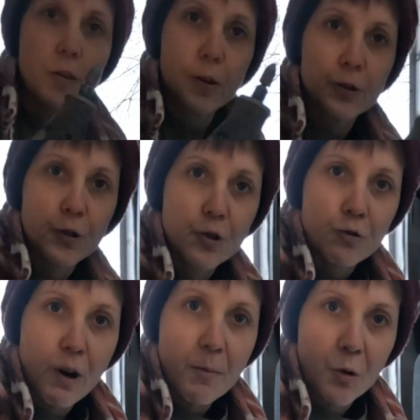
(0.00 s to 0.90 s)
The
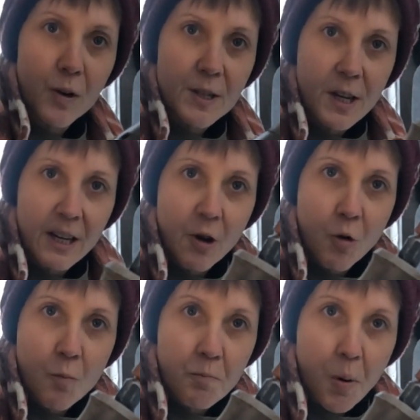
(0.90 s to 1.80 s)
Dremel is a
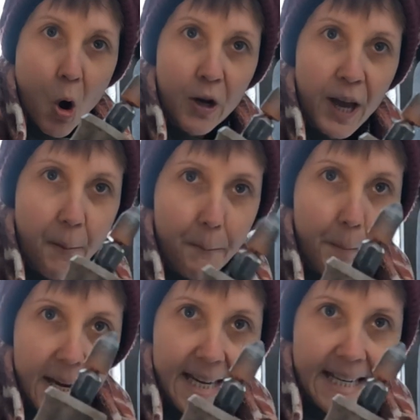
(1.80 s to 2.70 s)
little pocket
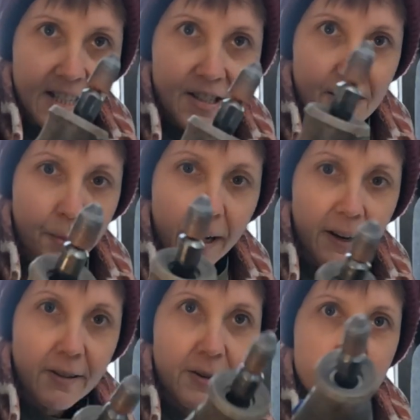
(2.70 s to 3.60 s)
beast,
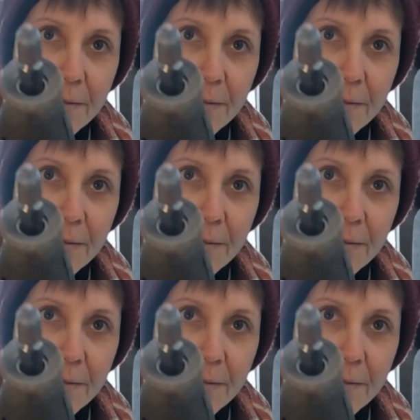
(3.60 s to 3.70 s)
man.